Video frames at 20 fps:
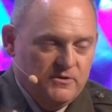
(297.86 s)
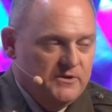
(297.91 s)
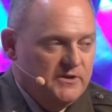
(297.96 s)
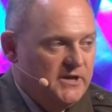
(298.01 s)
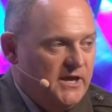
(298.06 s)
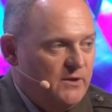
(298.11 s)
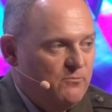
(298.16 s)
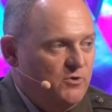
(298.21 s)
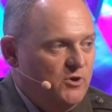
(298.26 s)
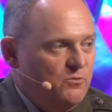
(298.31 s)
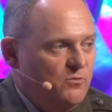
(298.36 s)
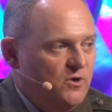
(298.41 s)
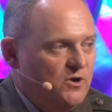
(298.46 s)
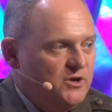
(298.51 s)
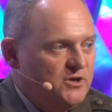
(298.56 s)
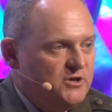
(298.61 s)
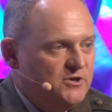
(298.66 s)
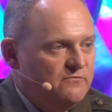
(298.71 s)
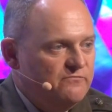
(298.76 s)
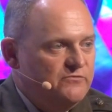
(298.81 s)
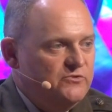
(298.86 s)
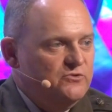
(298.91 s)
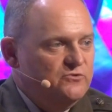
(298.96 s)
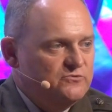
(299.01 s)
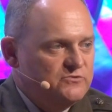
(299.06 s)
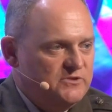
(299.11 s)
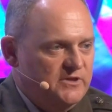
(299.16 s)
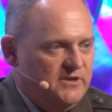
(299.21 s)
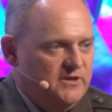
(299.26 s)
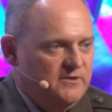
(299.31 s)
and we want to
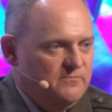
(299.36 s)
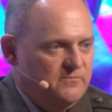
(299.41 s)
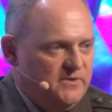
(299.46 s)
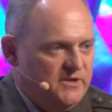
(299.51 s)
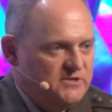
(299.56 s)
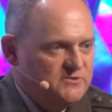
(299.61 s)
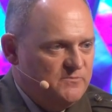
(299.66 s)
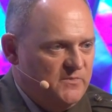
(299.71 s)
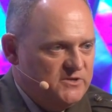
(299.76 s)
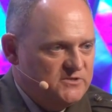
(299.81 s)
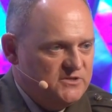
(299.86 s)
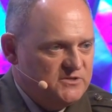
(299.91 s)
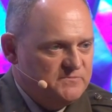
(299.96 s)
confuse them as much as